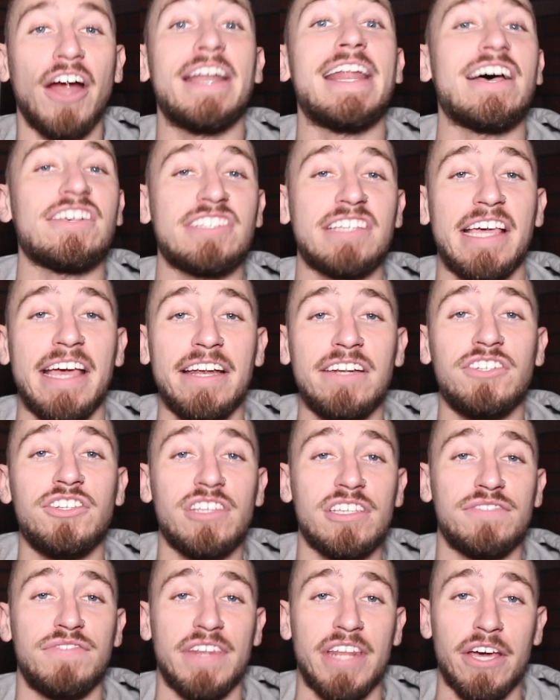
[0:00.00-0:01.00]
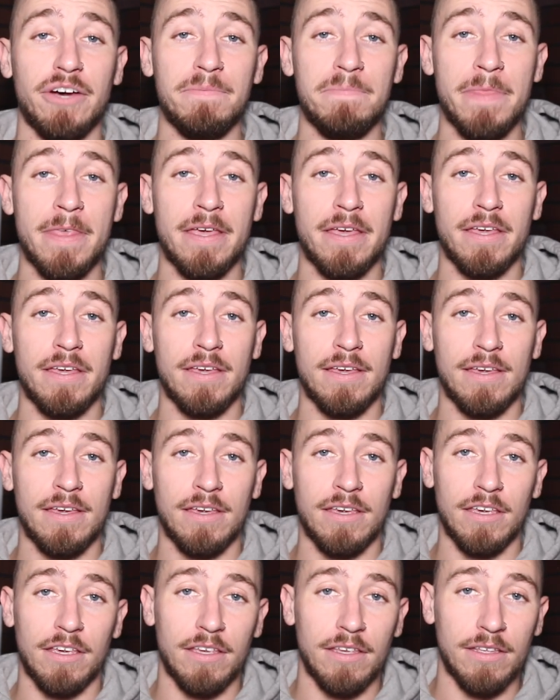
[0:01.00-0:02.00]
All right, now as we get into this video,
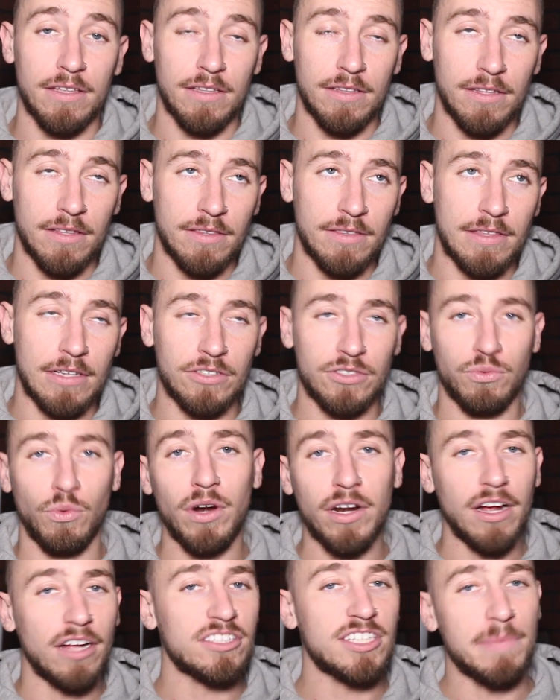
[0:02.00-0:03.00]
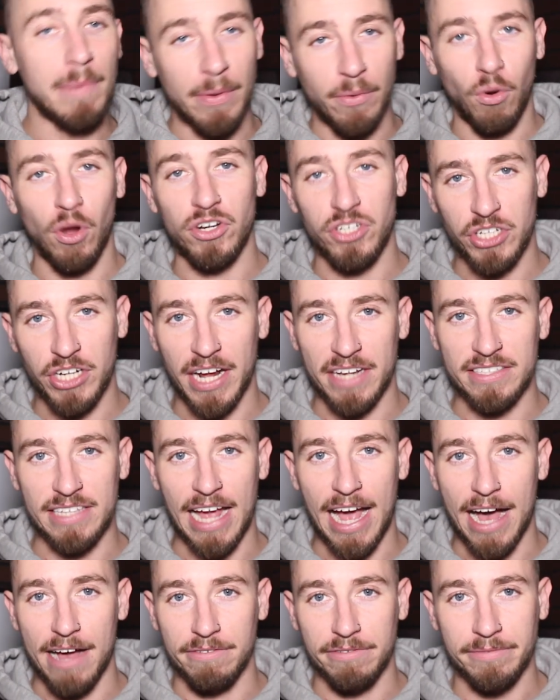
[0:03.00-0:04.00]
there's one concept I want you guys
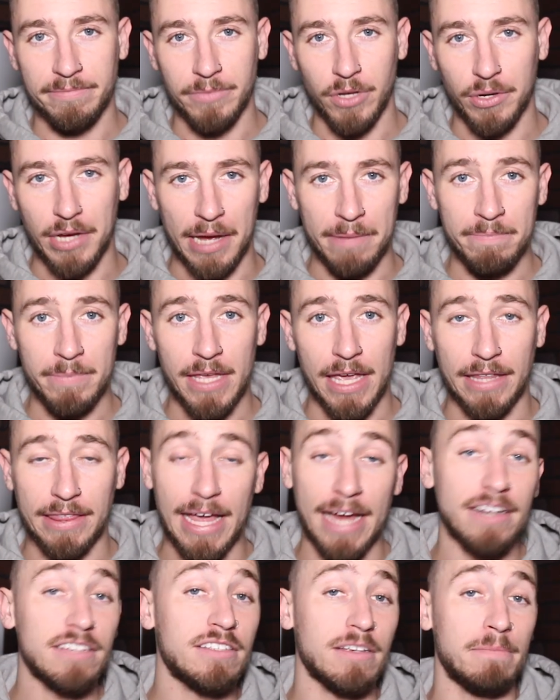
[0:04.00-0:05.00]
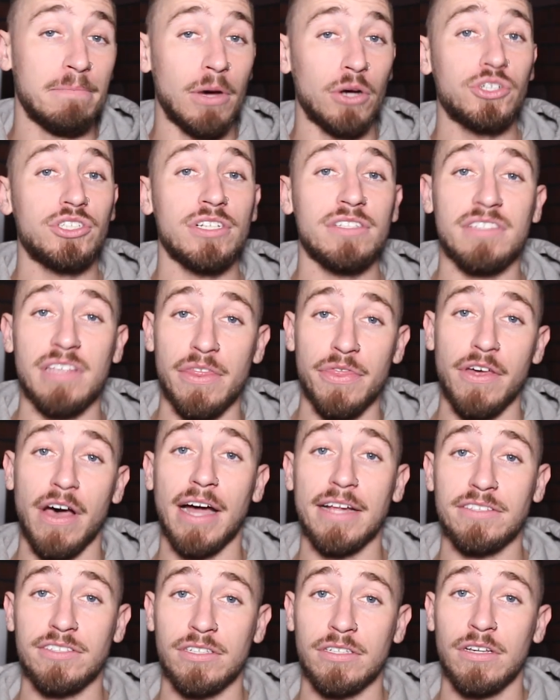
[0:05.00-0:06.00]
to have, okay? And that is emotions and
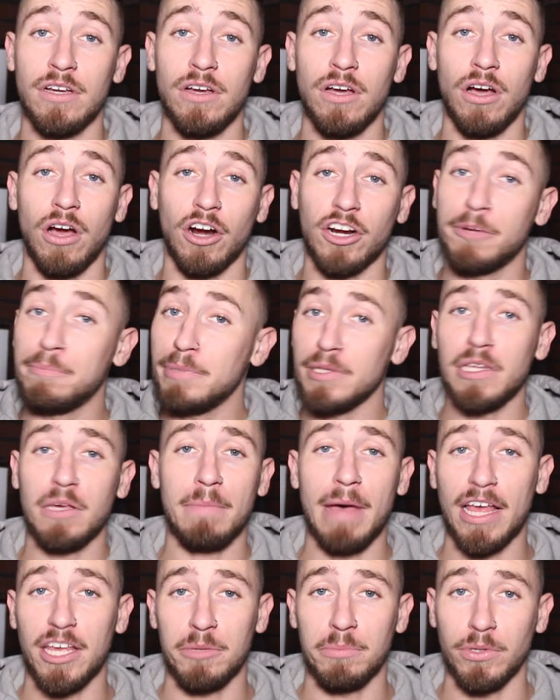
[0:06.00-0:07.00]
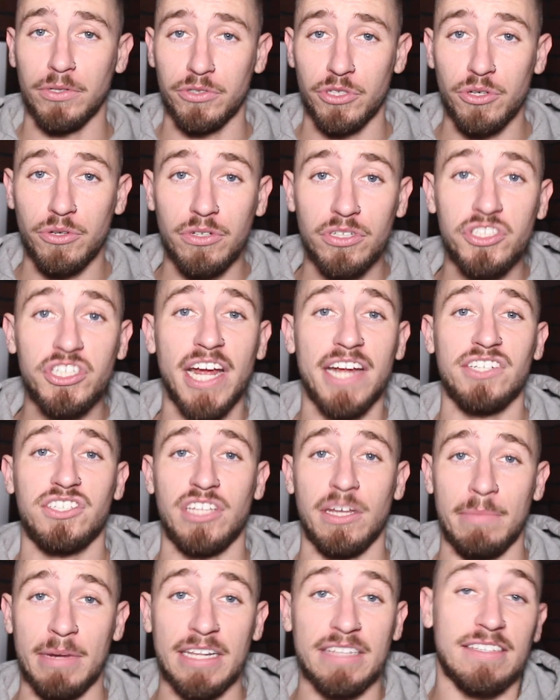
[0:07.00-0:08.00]
thoughts are completely malleable. You can change
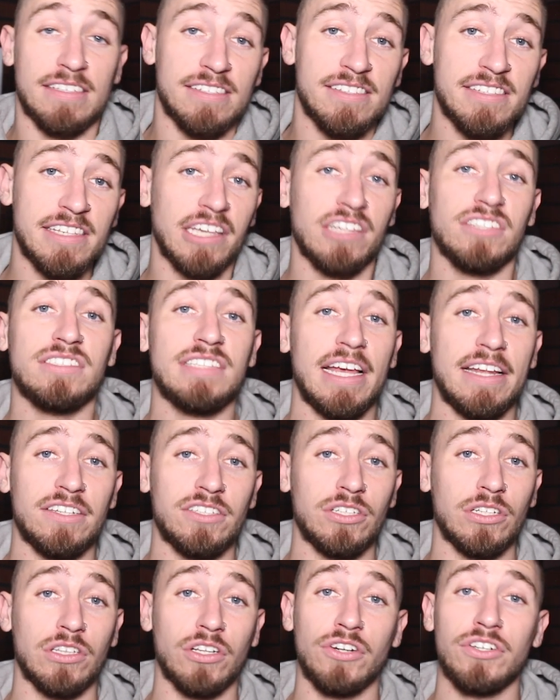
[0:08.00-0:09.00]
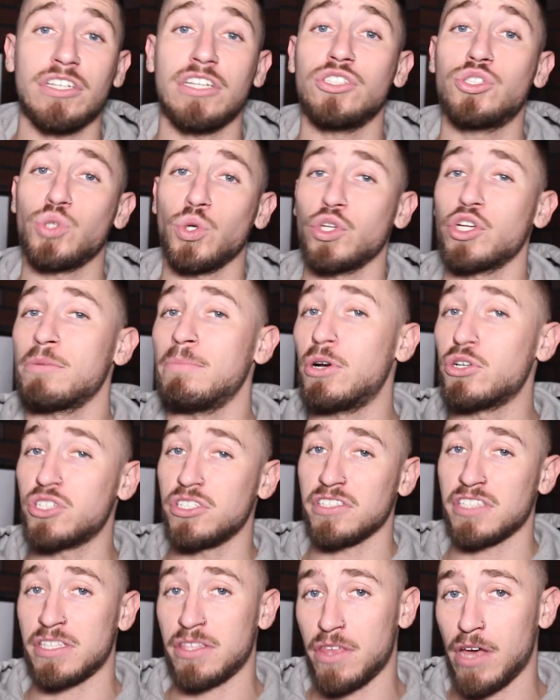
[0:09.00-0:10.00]
them, and it's a skill set to learn to control your
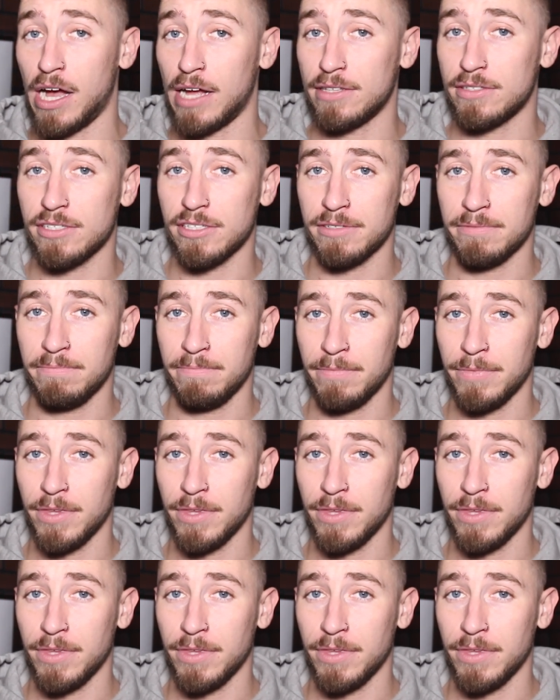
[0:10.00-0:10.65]
emotions and thoughts.